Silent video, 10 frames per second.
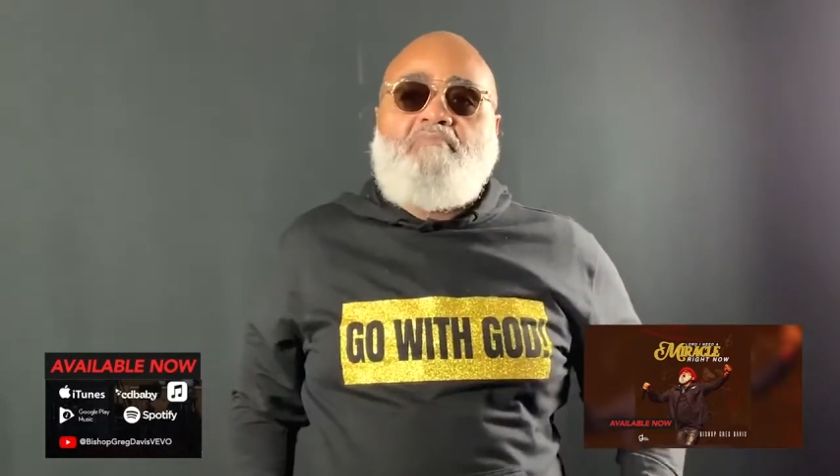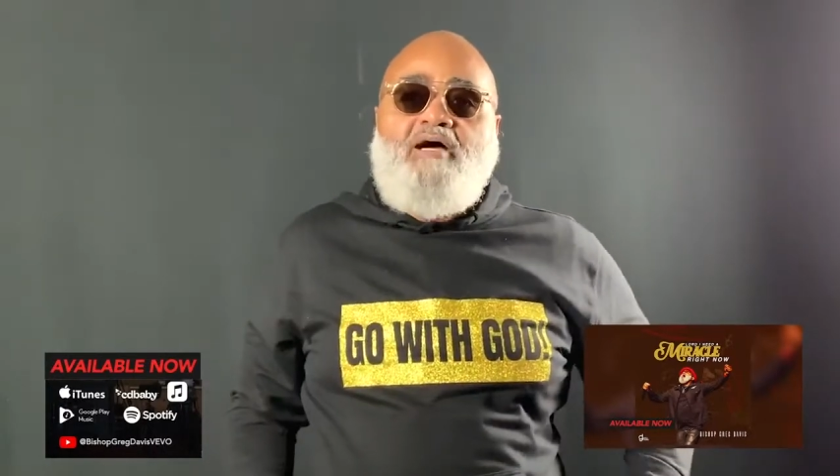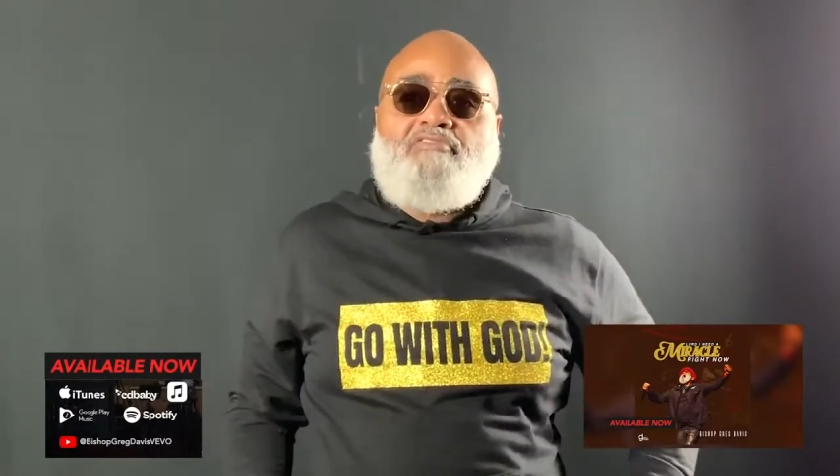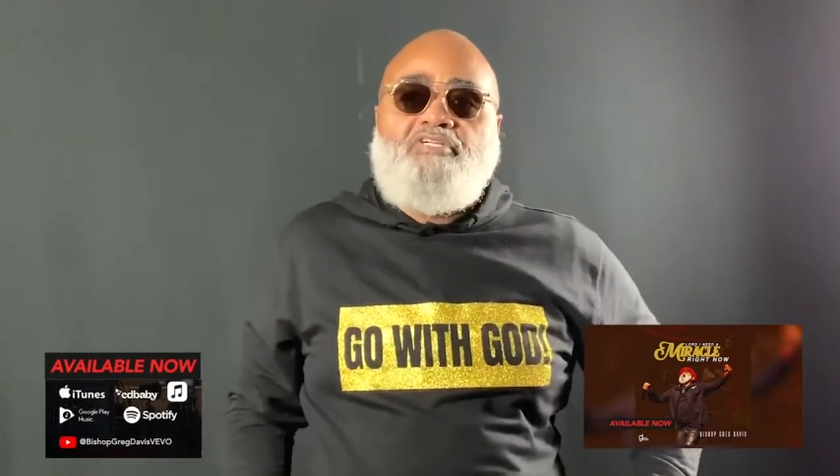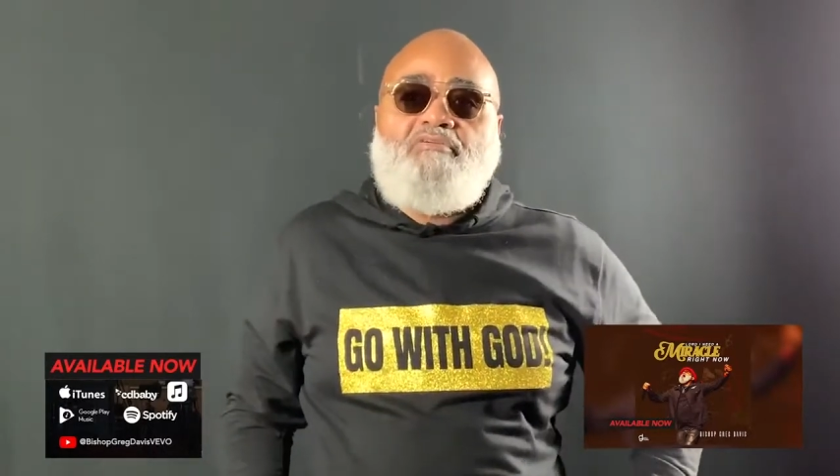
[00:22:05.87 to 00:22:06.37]

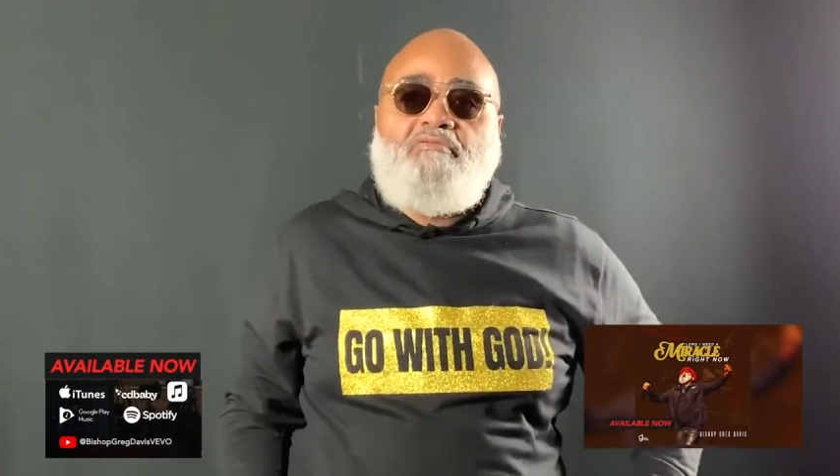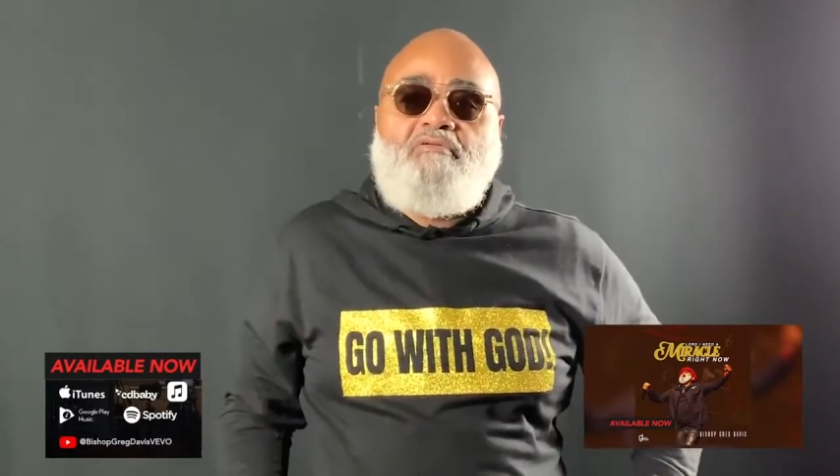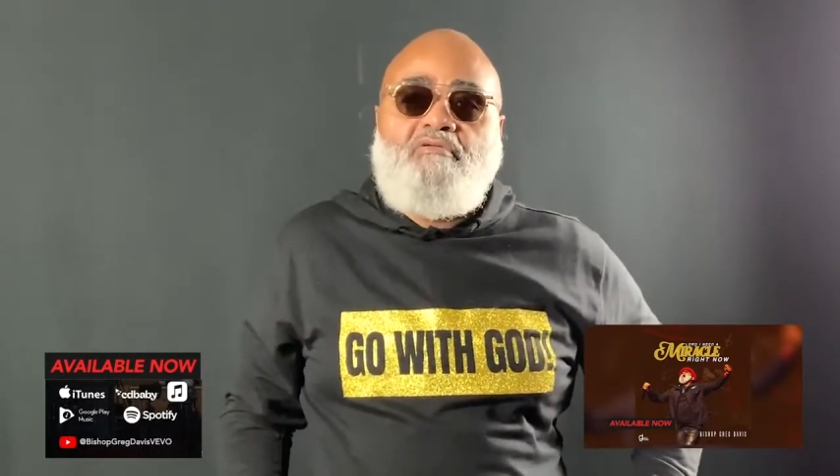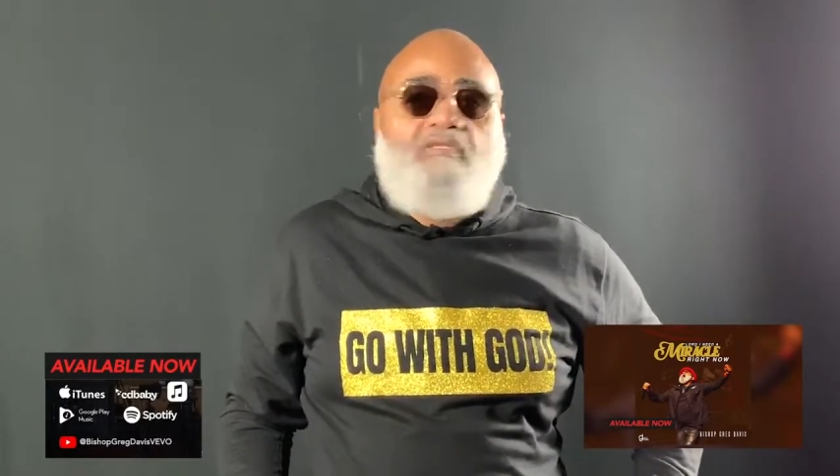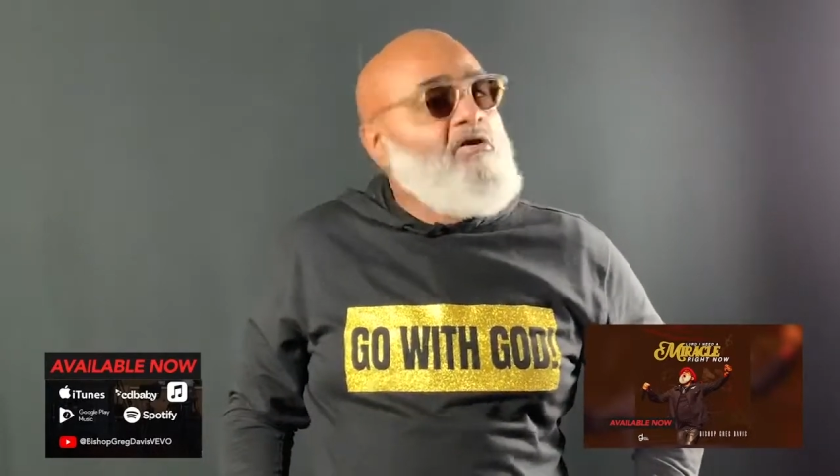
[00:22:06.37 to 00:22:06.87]
about you.
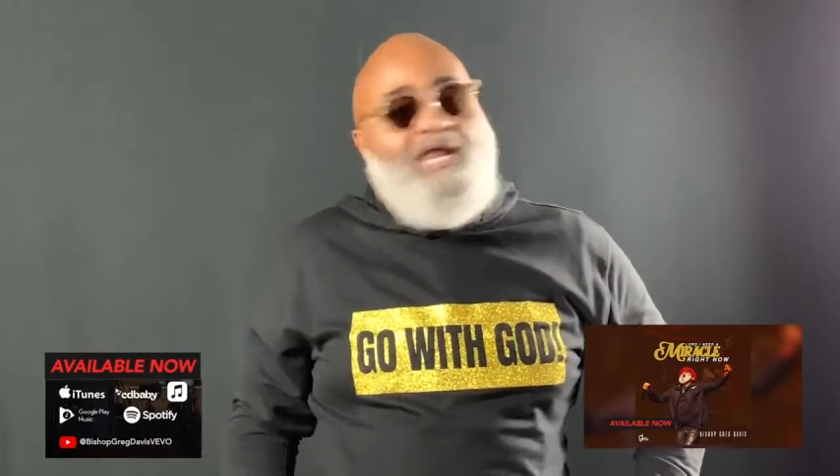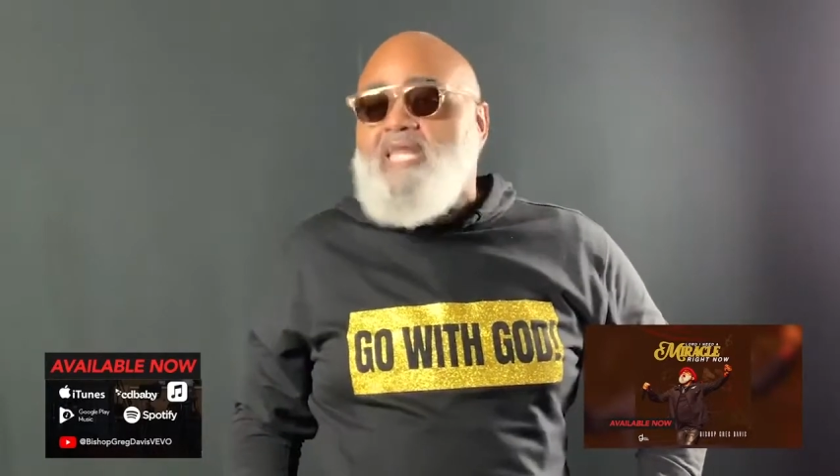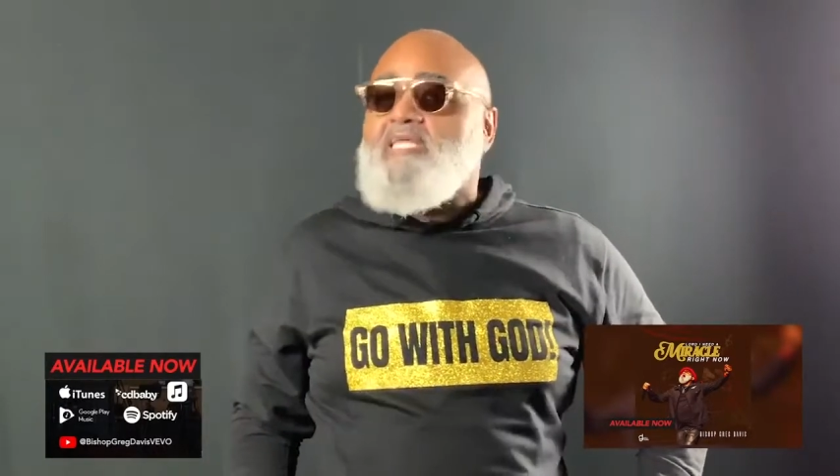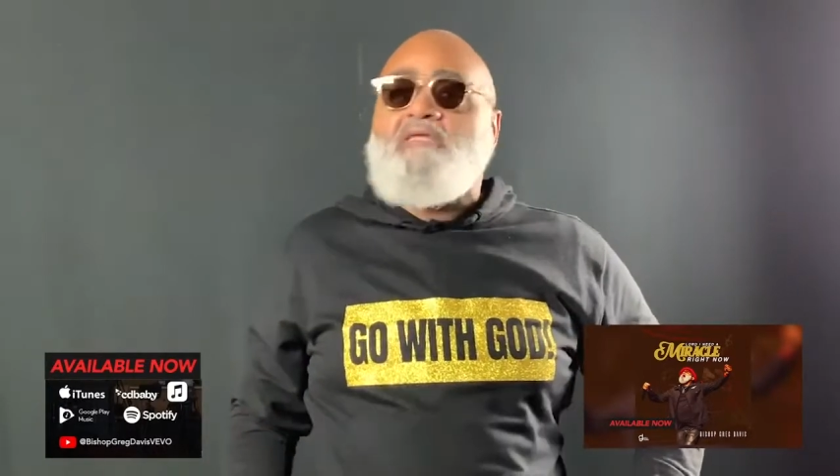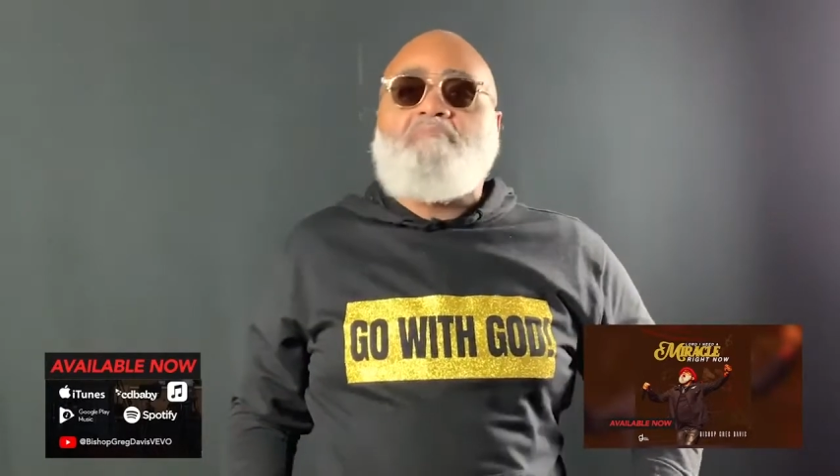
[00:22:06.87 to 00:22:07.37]
Lord, I
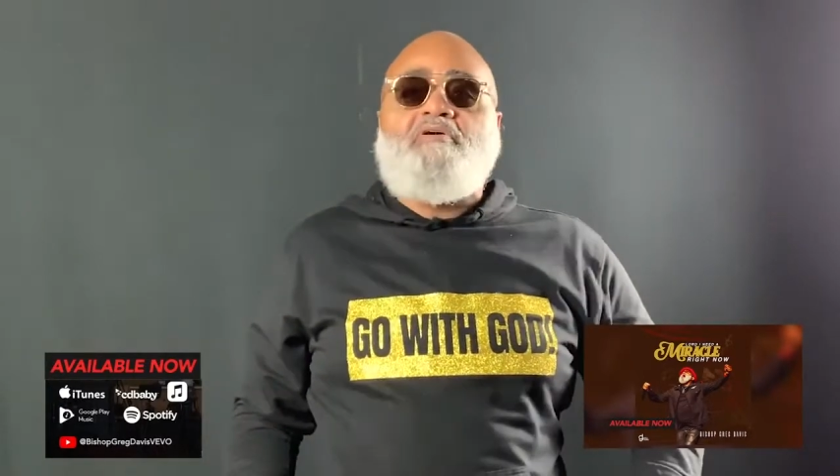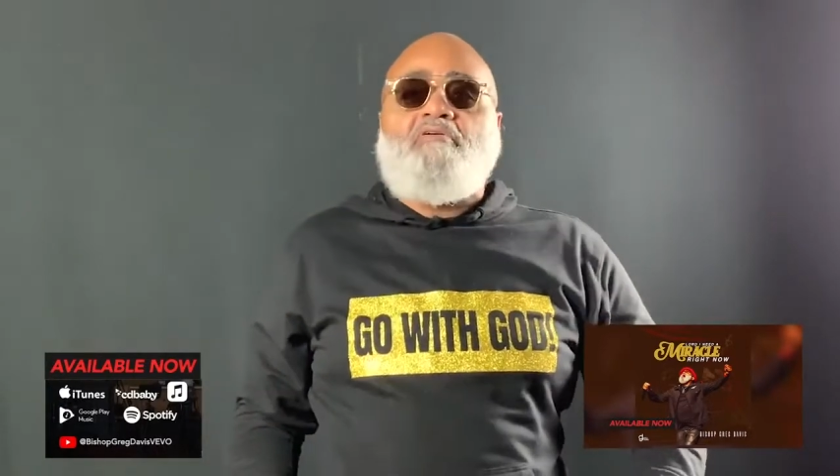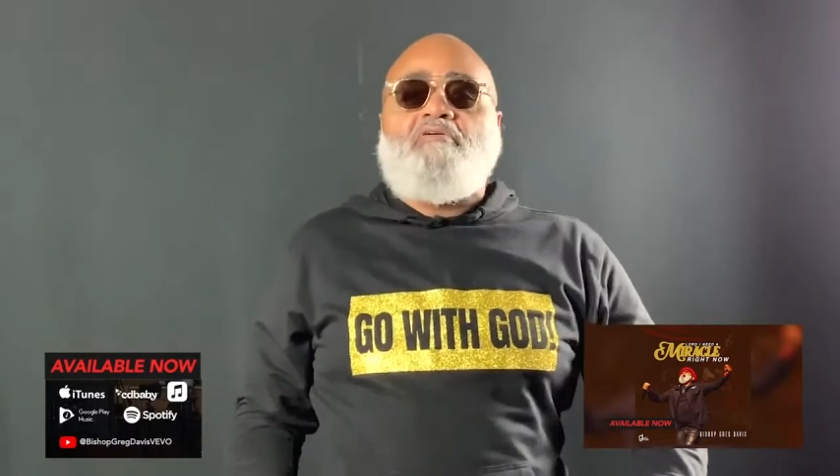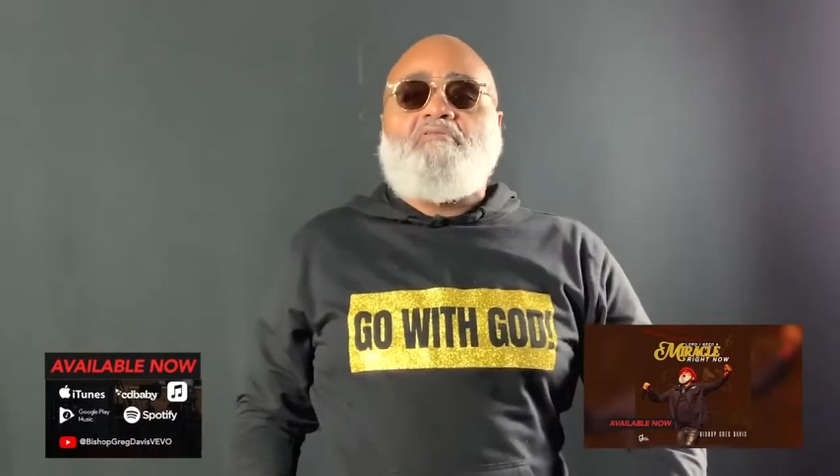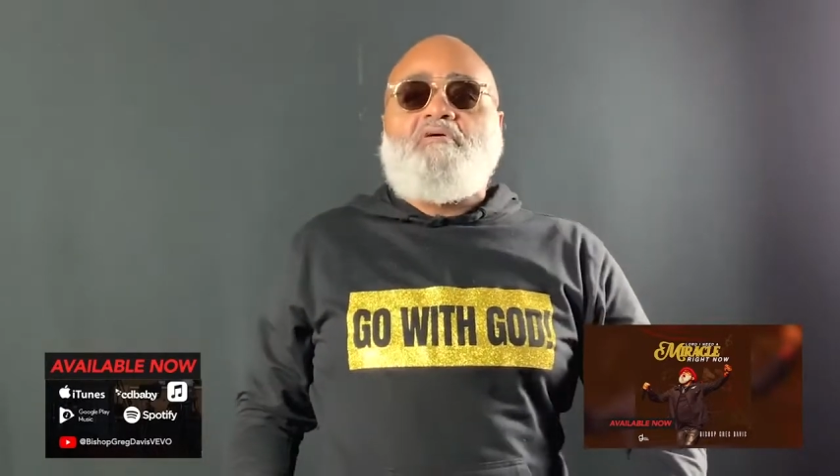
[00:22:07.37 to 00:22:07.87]
need a
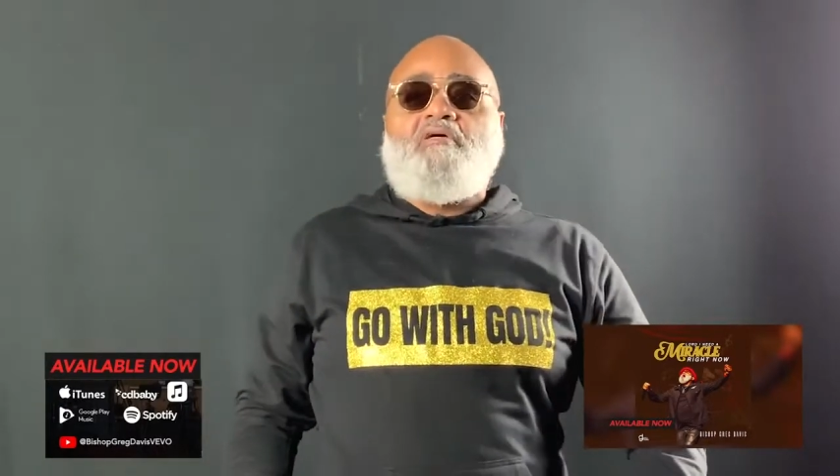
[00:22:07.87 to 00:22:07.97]
miracle.